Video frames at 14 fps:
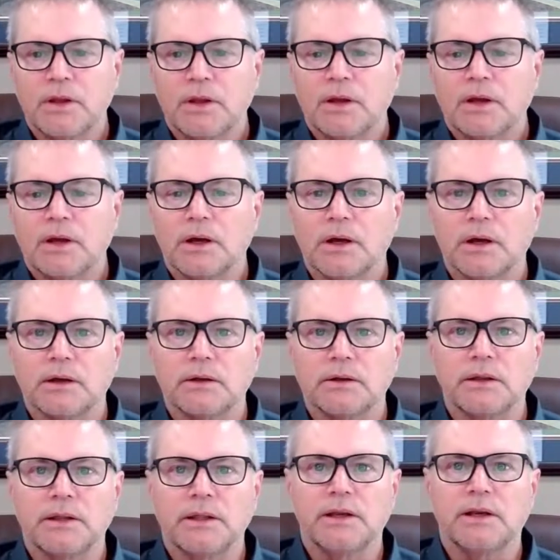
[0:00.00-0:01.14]

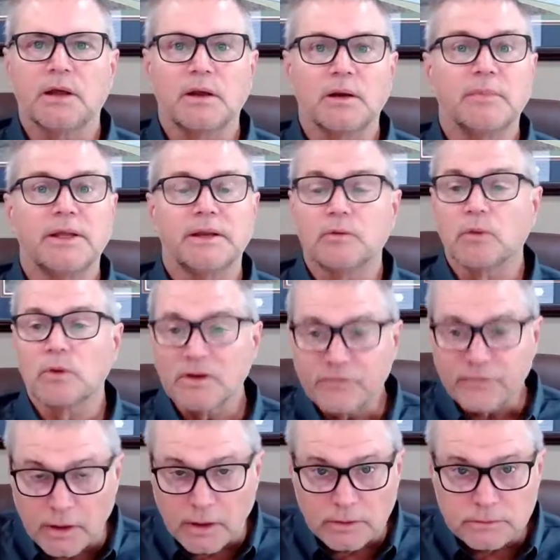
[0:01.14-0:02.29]
in an automated
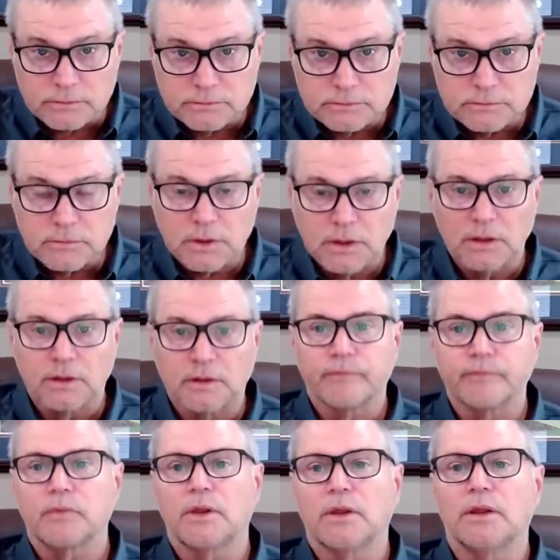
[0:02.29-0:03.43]
workflow.
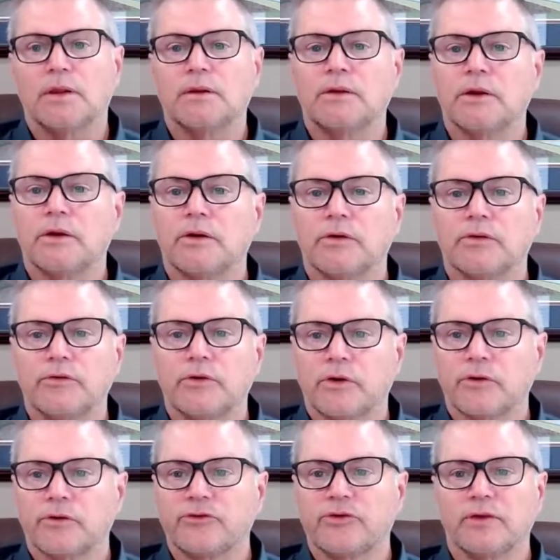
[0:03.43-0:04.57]
And there are
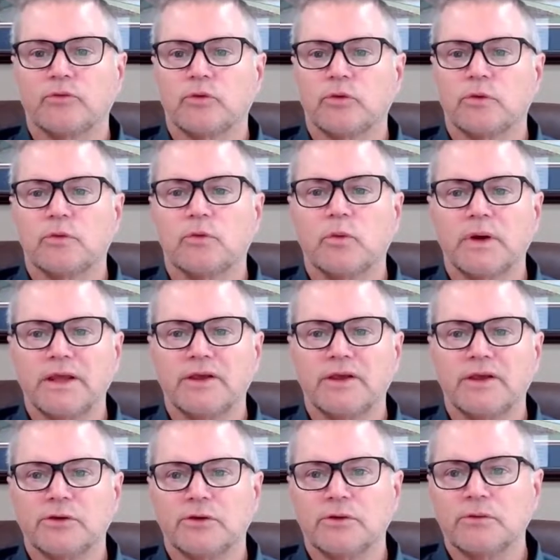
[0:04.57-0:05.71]
several ways to
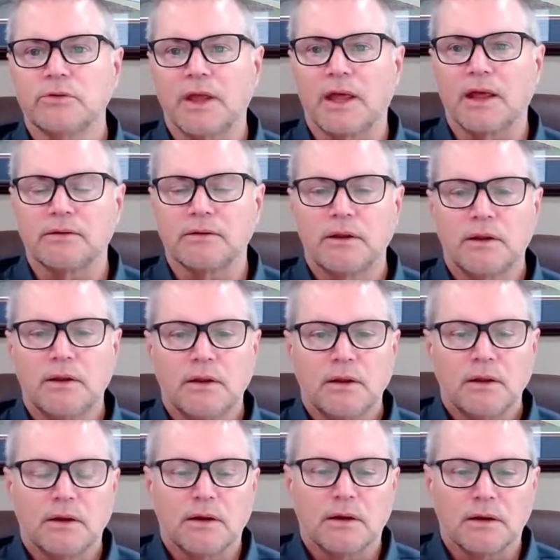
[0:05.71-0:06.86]
do that.
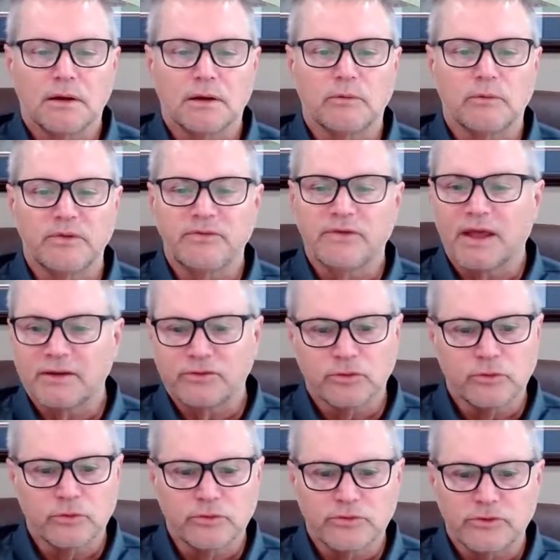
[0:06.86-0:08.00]
We've got
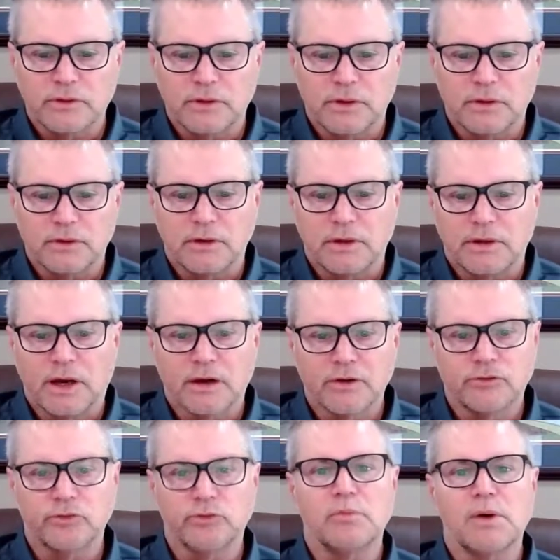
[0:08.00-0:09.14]
tools in our
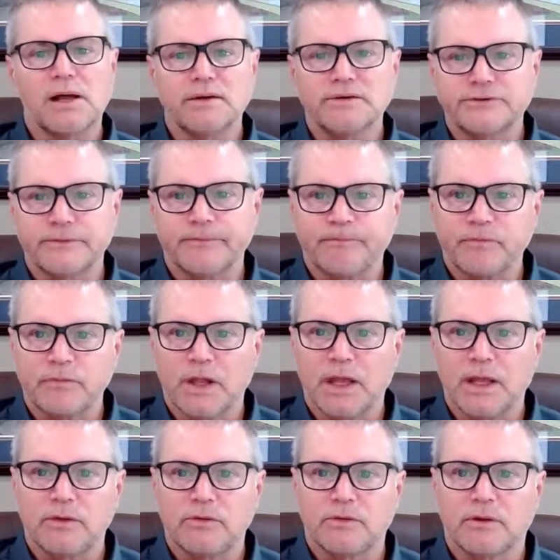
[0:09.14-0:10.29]
toolbox
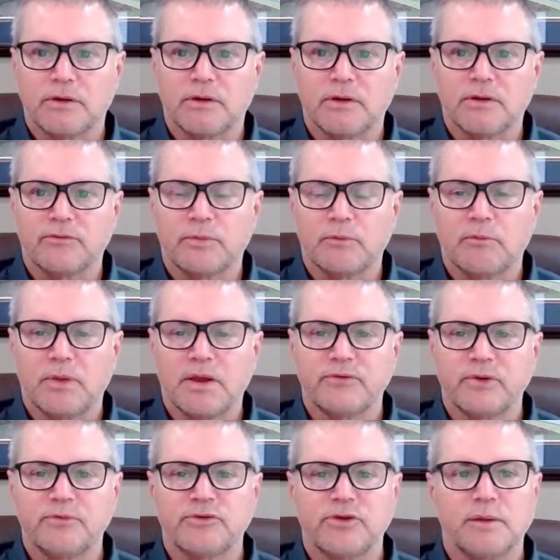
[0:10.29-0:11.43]
that, from a mainframe
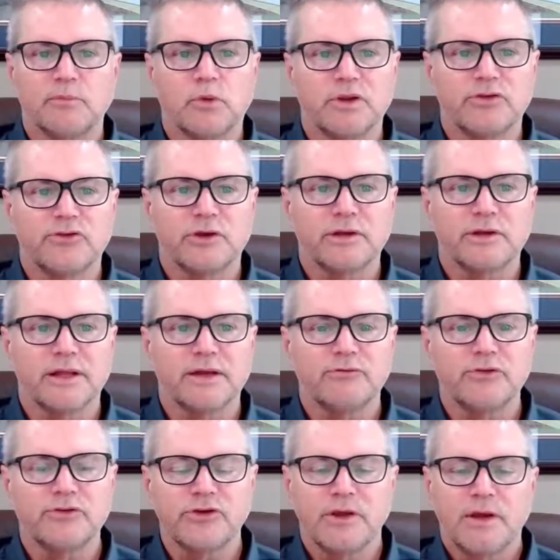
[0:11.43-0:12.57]
standpoint, that you can
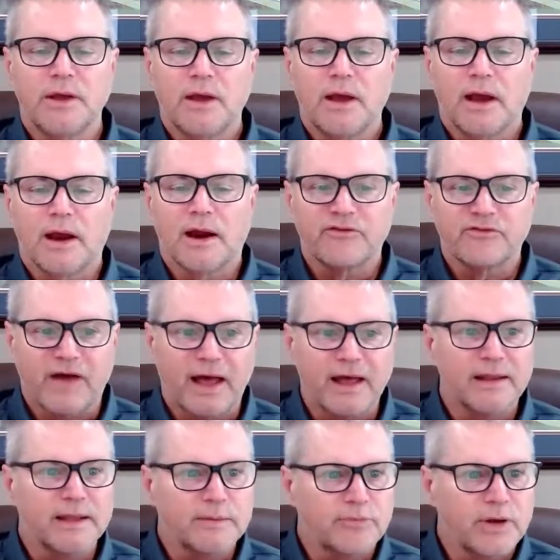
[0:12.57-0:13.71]
leverage. Our file
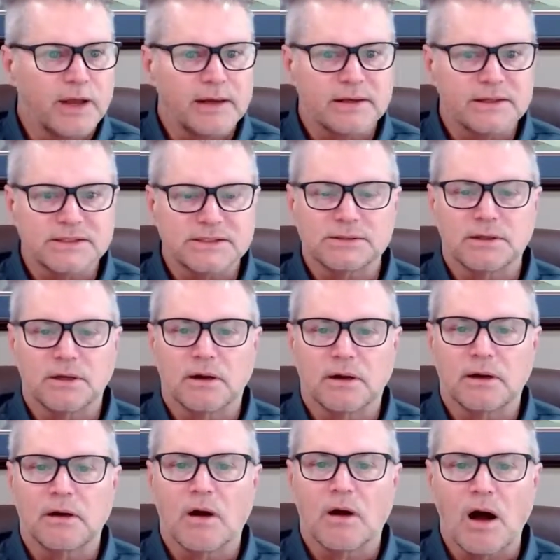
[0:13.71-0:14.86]
aid products
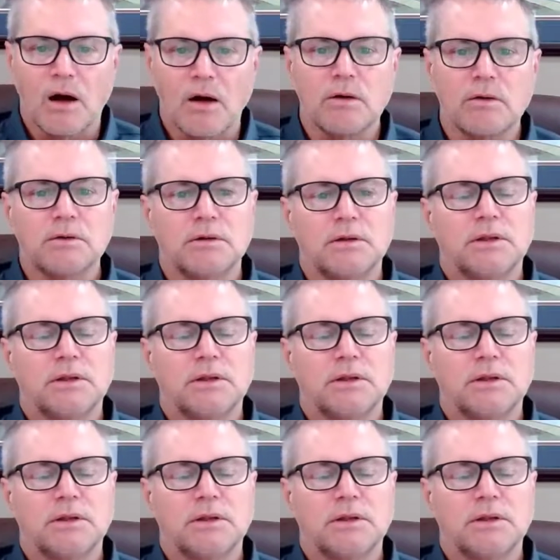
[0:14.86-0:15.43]
are all